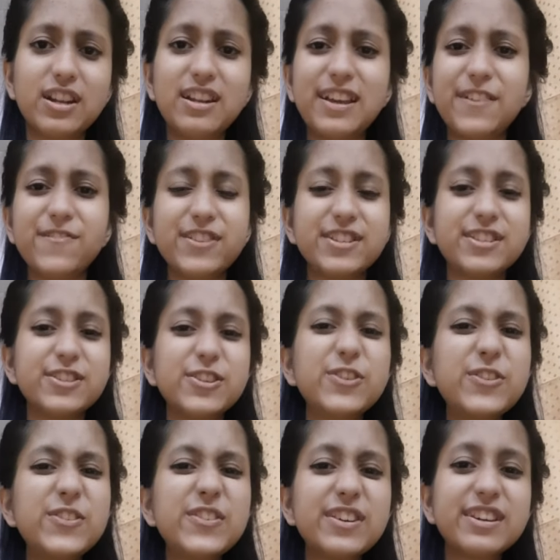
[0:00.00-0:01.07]
Life is
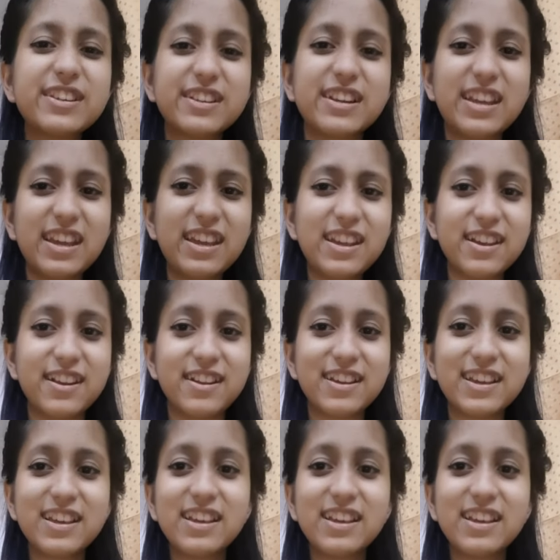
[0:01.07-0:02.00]
so great.